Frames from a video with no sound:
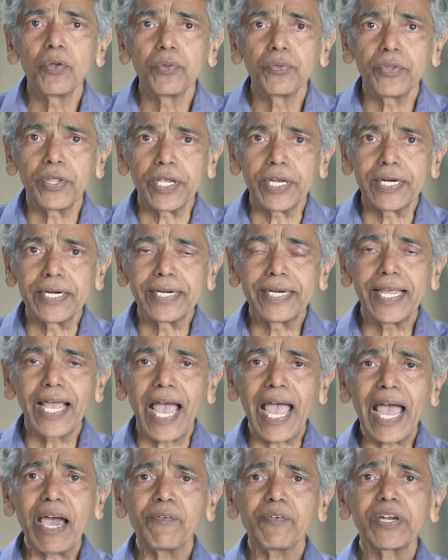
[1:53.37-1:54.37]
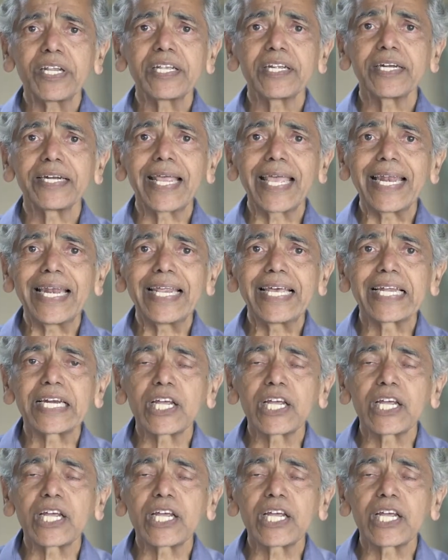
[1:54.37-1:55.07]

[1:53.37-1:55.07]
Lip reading: The average daily